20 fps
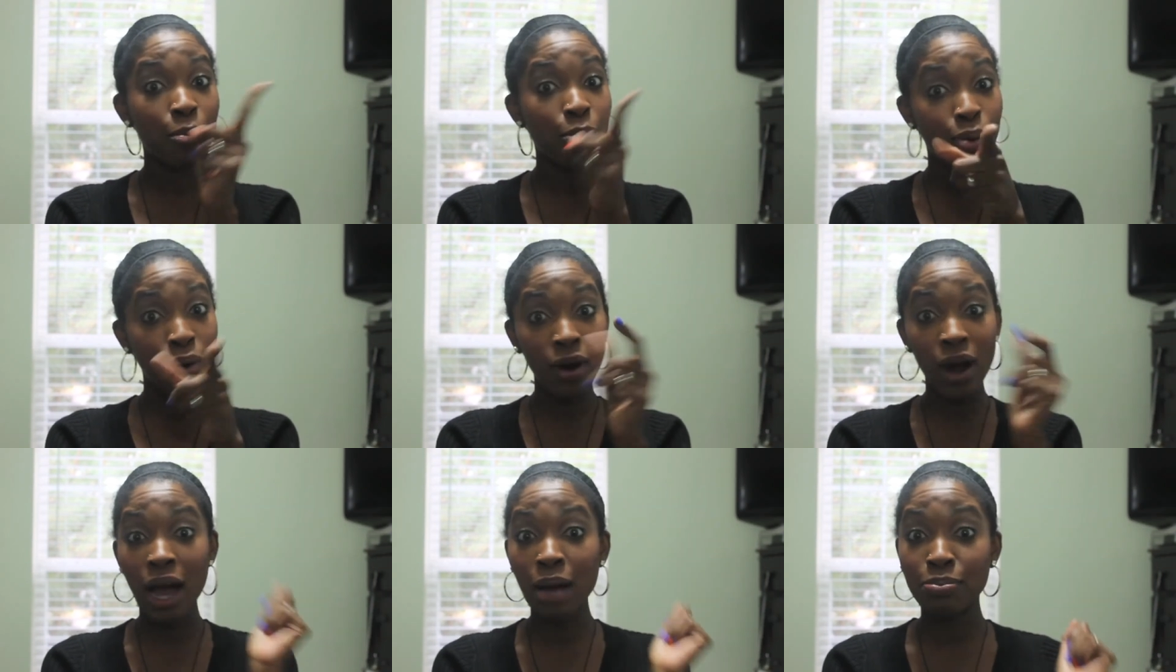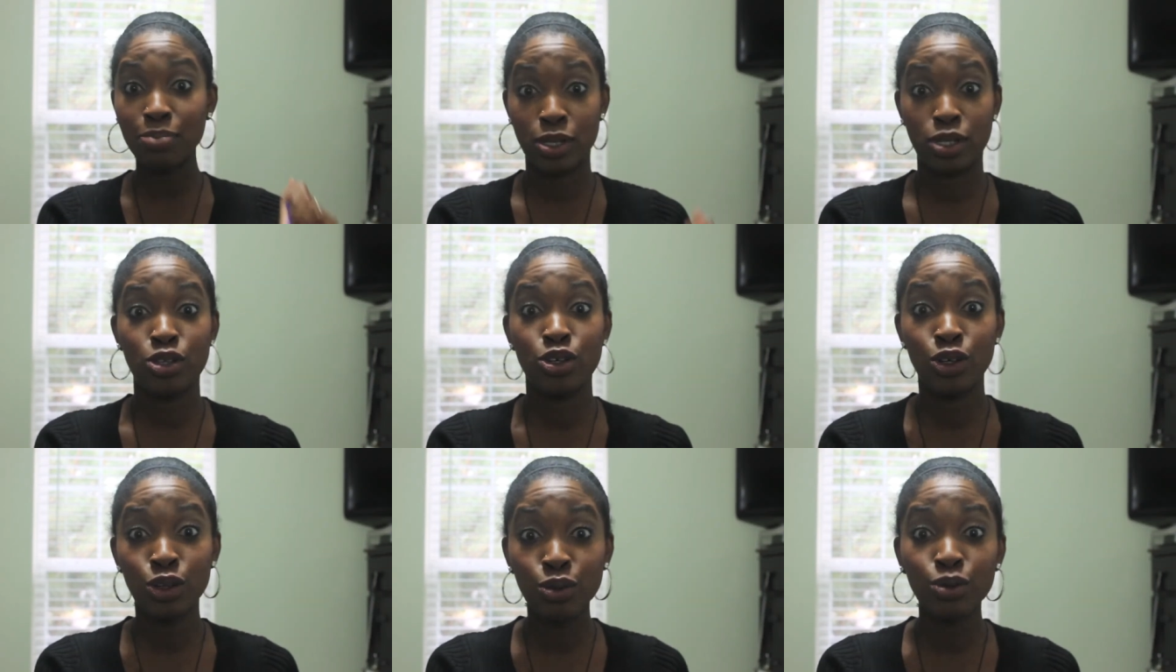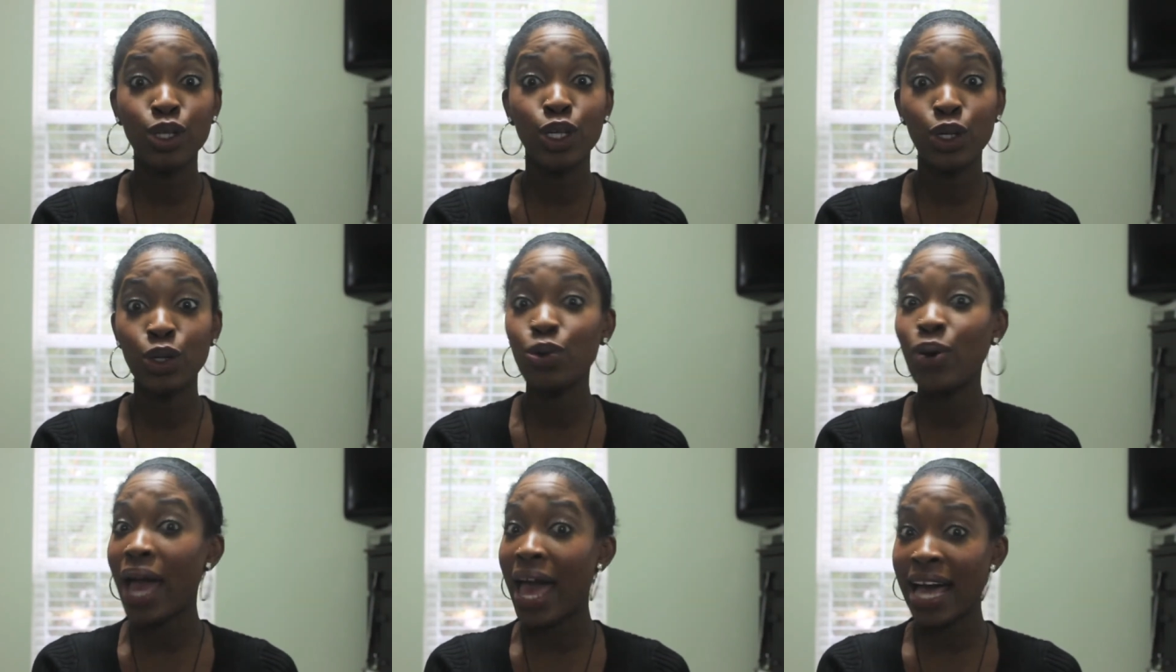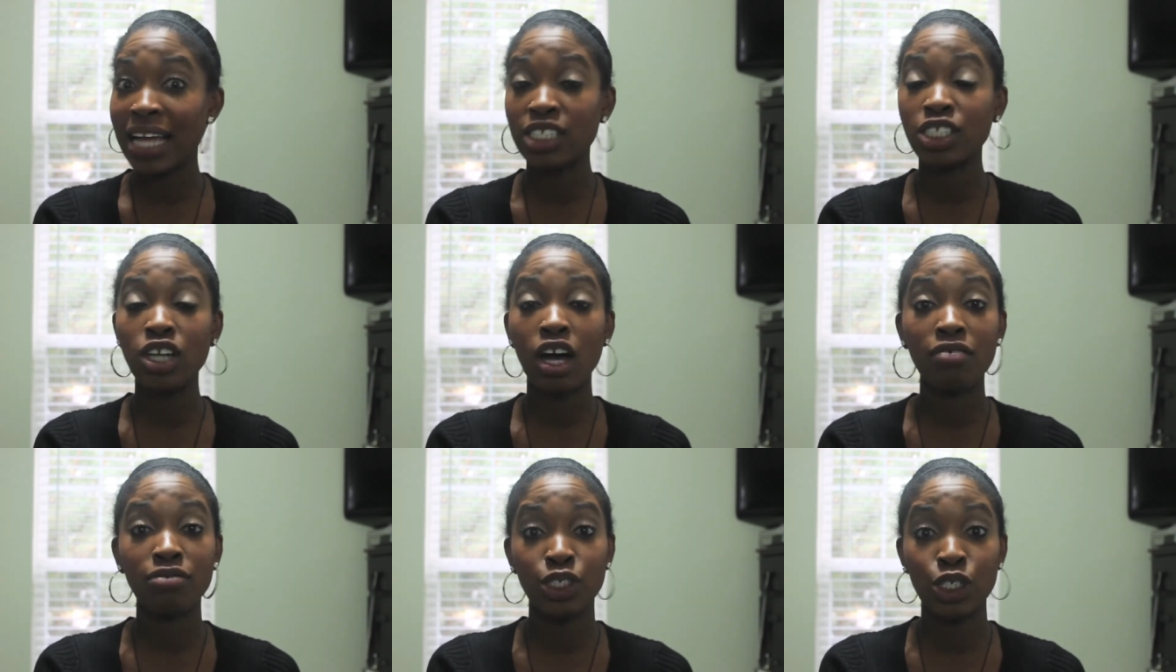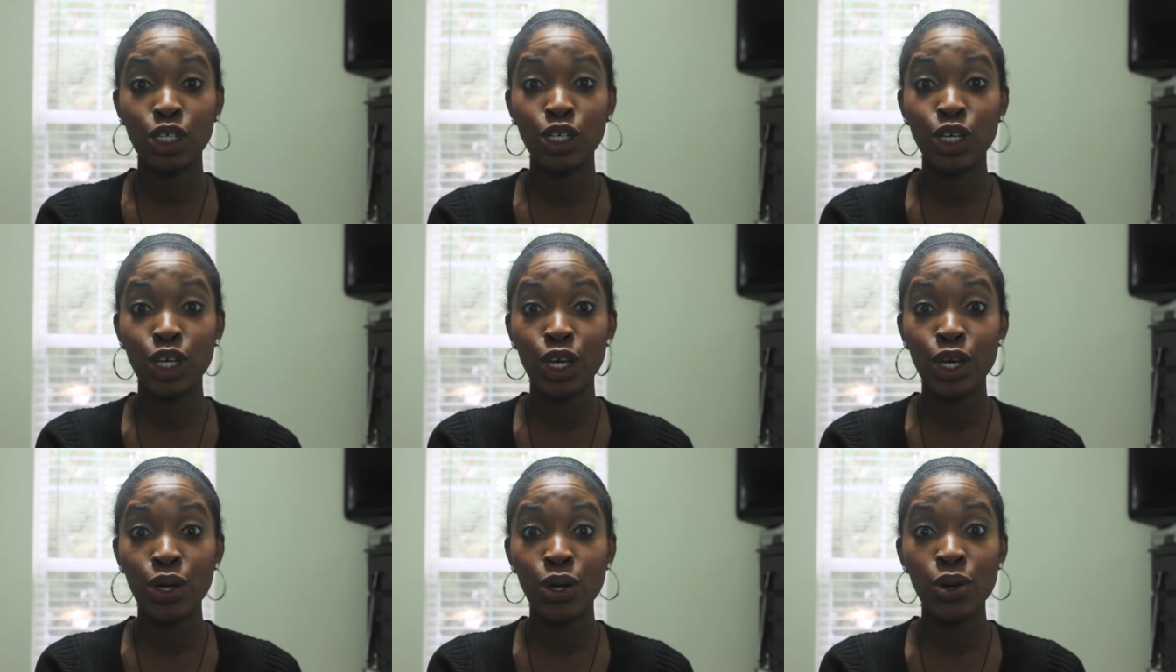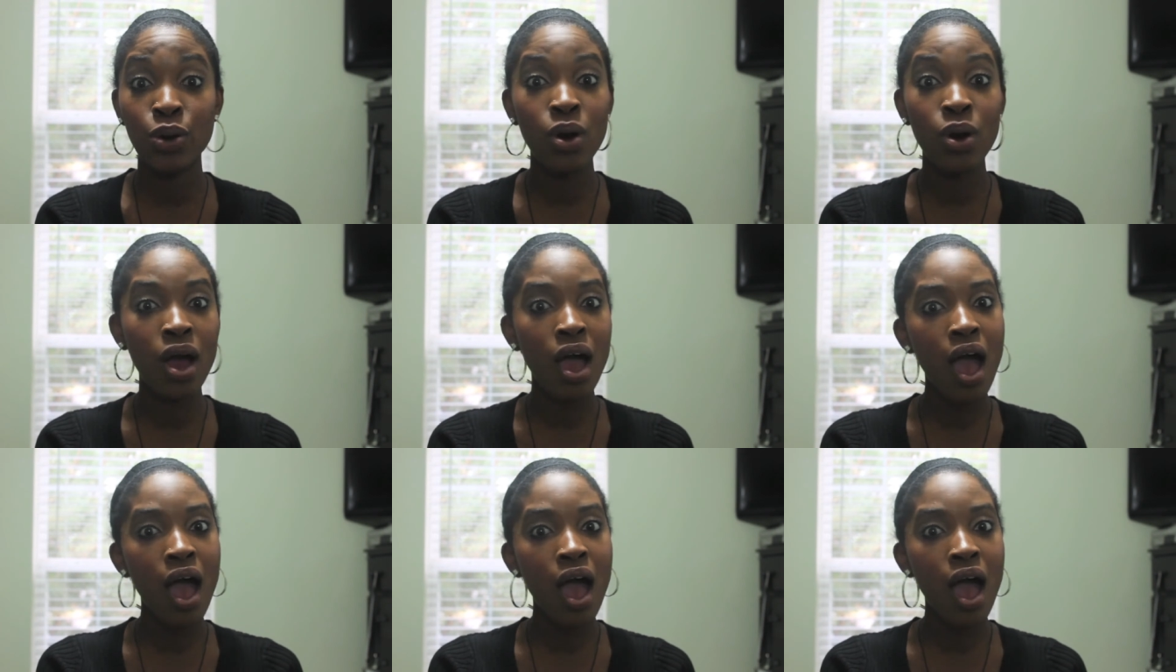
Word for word: Props to you. Hats off to you.